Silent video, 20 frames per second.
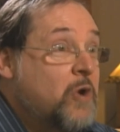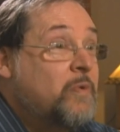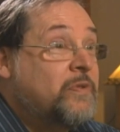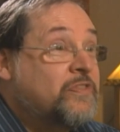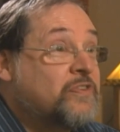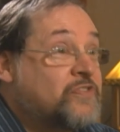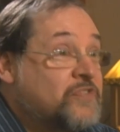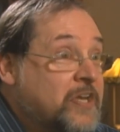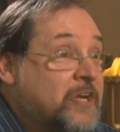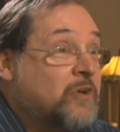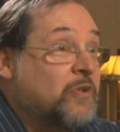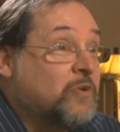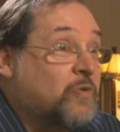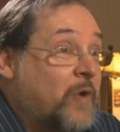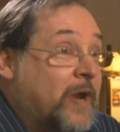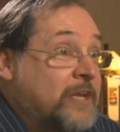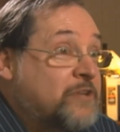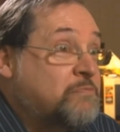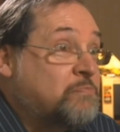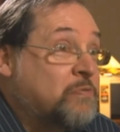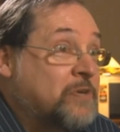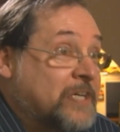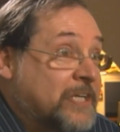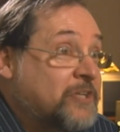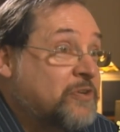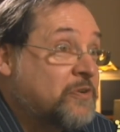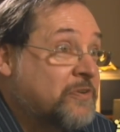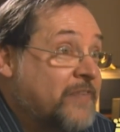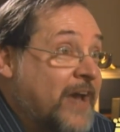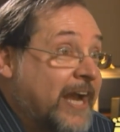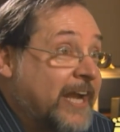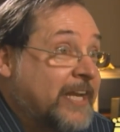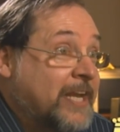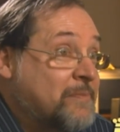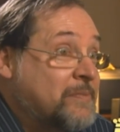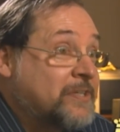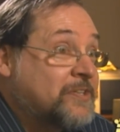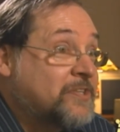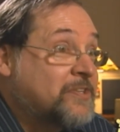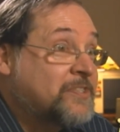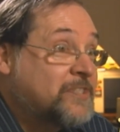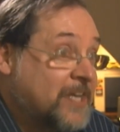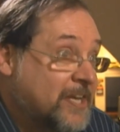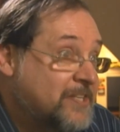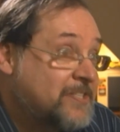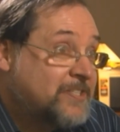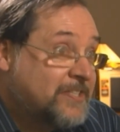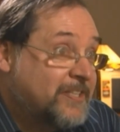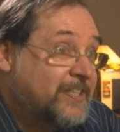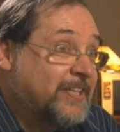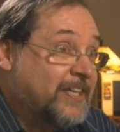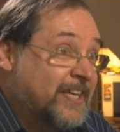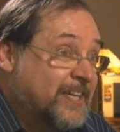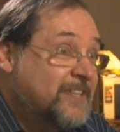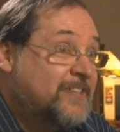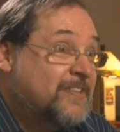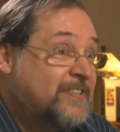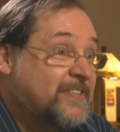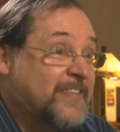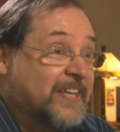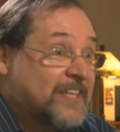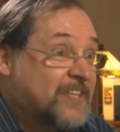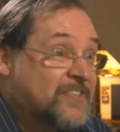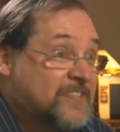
know what the single greatest predictor of academic success is that